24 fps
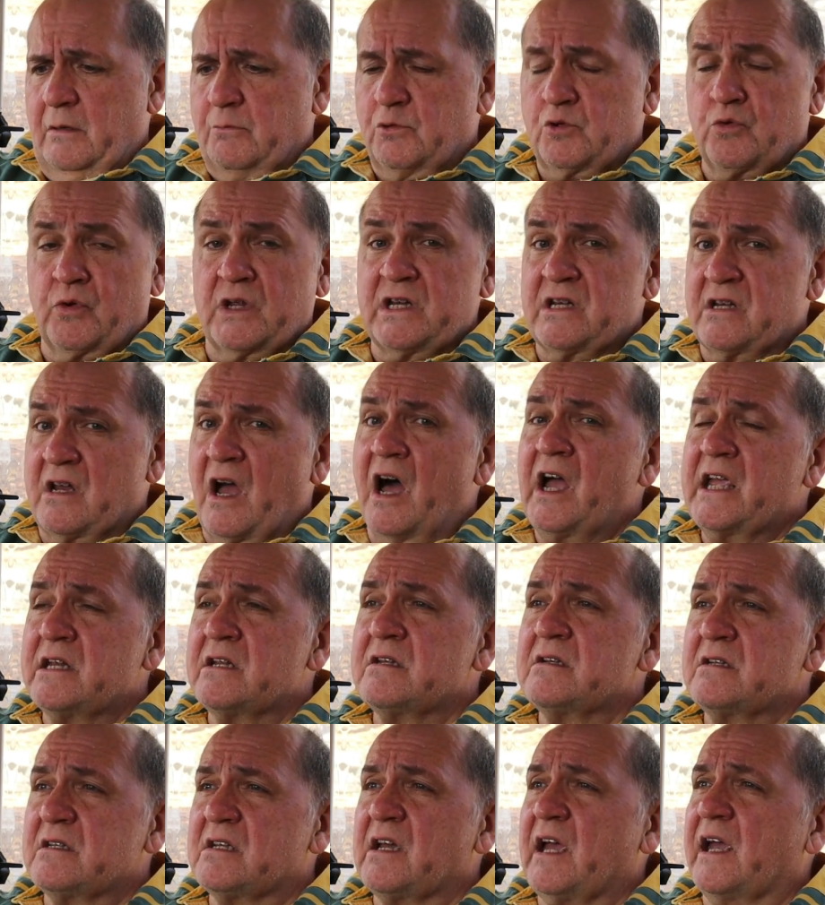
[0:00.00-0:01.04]
between 9
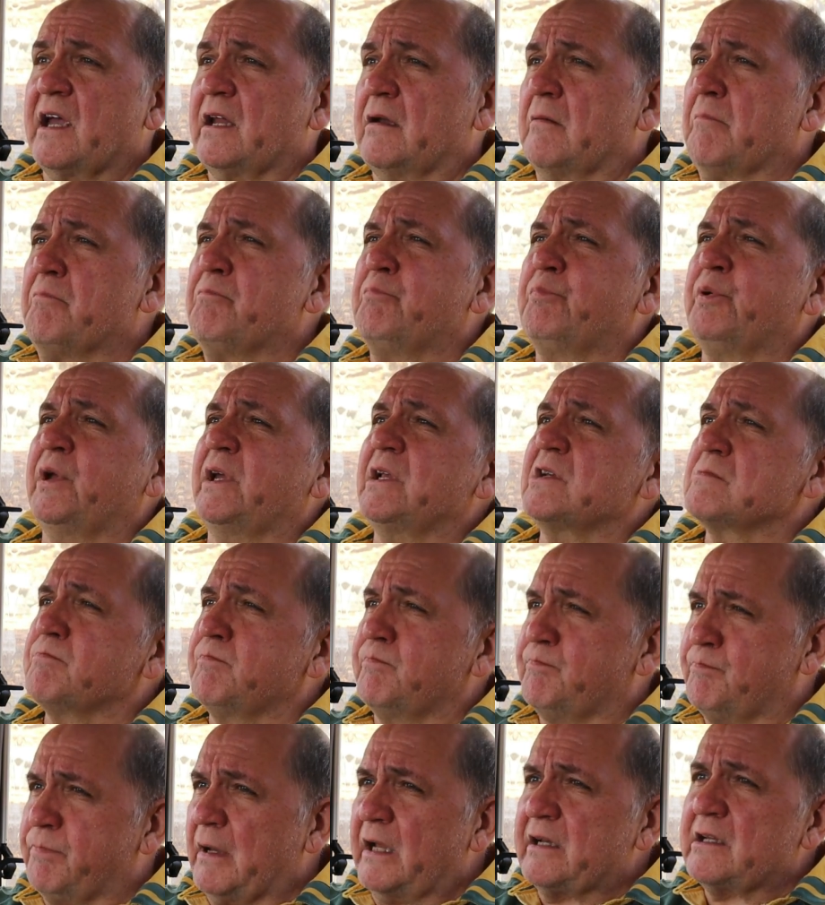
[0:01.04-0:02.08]
and 10. Pitch
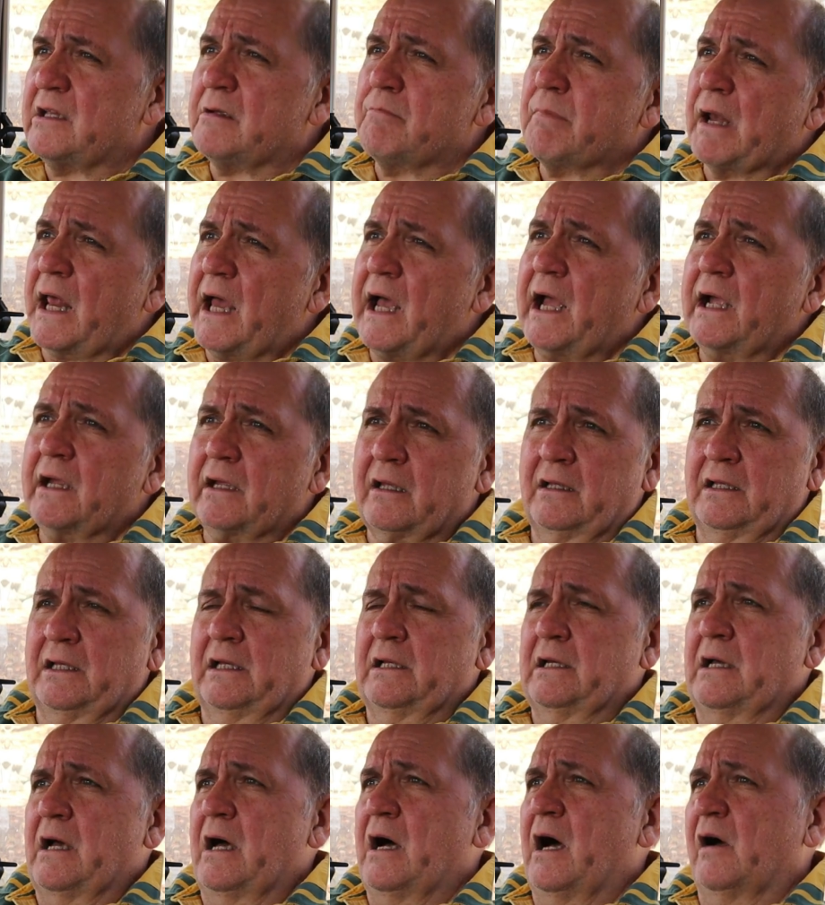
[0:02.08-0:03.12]
bloody black,
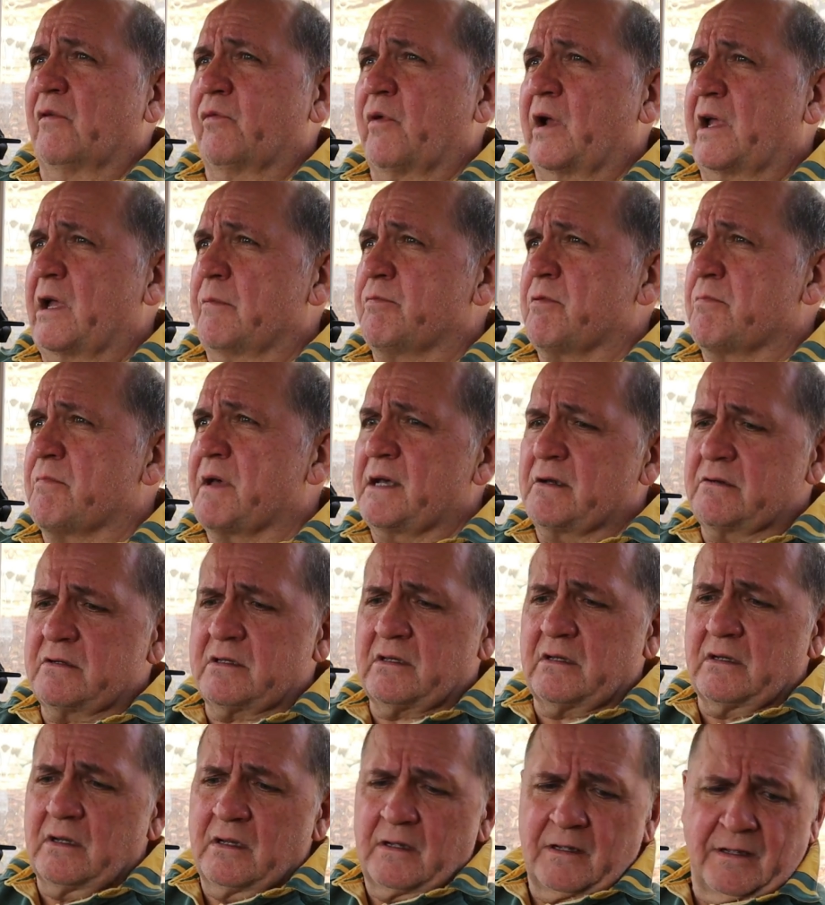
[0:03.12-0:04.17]
halfway up a
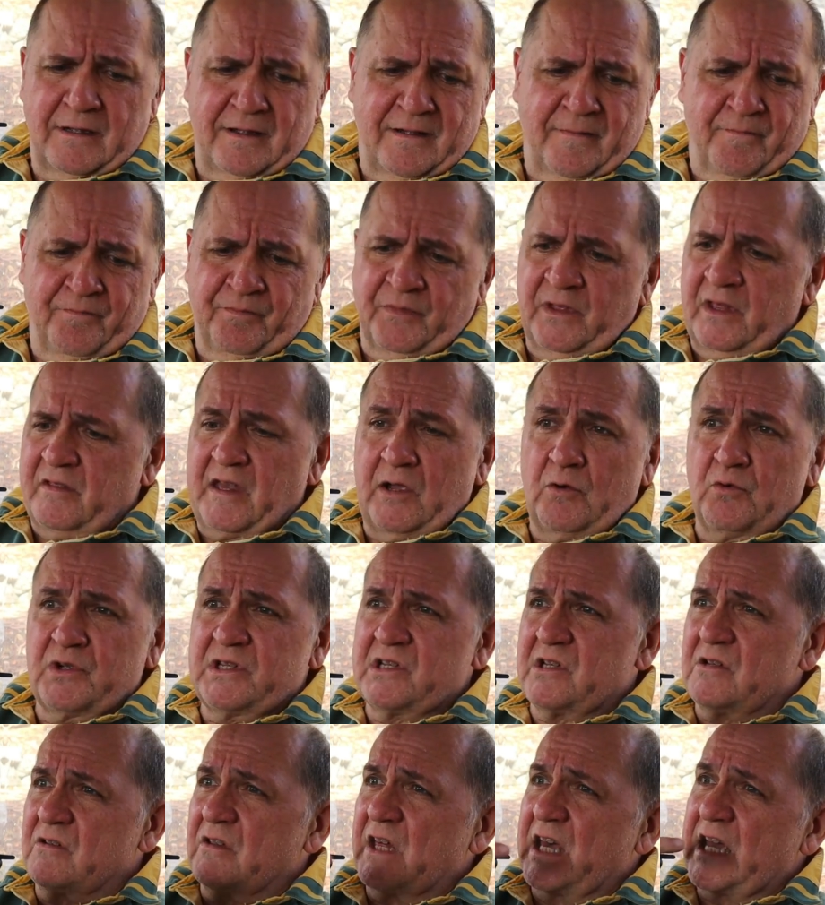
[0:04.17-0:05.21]
mountain. They
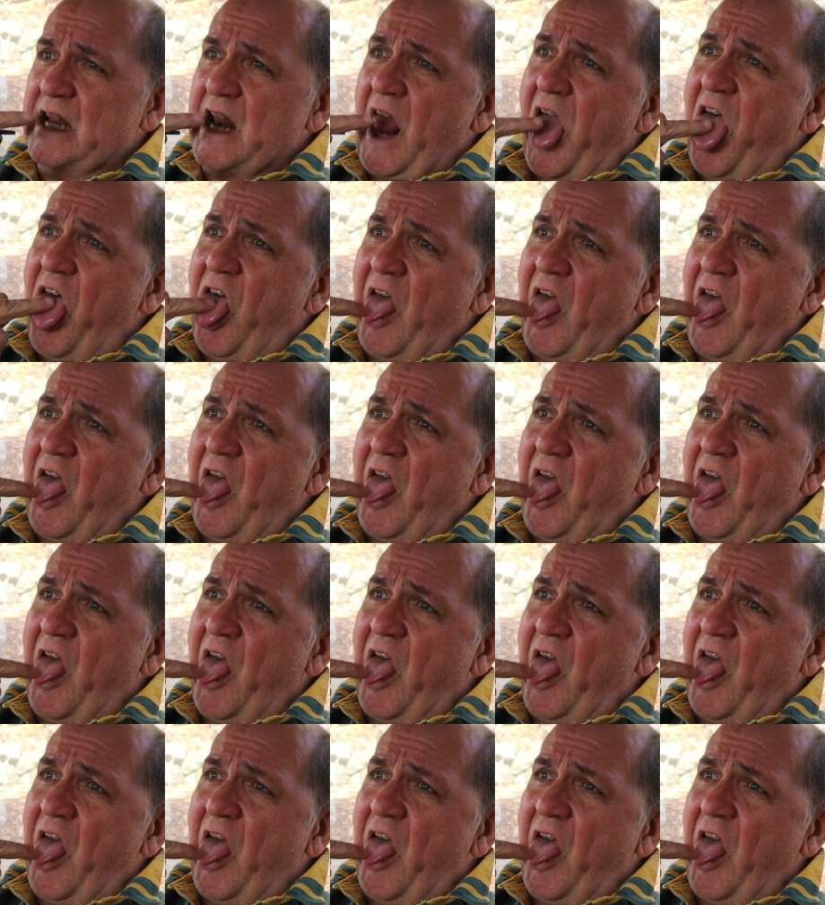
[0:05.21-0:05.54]
always do that.